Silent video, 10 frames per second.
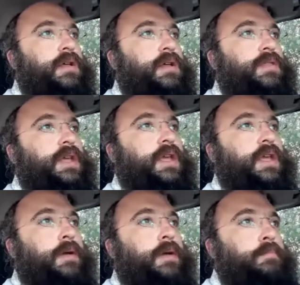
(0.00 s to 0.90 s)
the
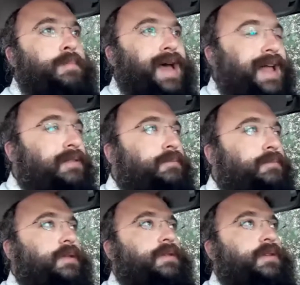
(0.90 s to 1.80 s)

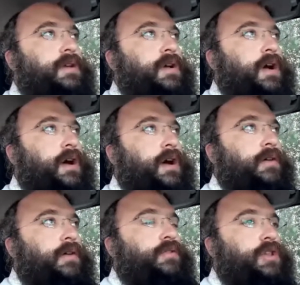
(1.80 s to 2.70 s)
commandment of
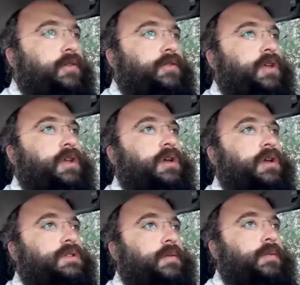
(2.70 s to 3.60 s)
loving
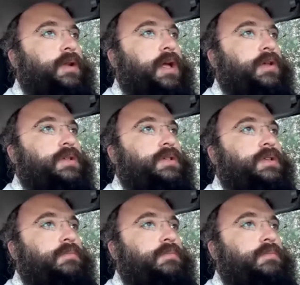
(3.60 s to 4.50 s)
someone else,
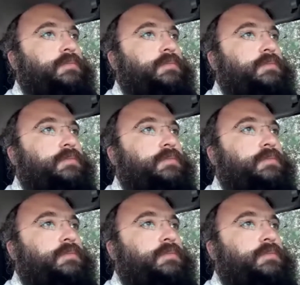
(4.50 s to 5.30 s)
is the mitzvah of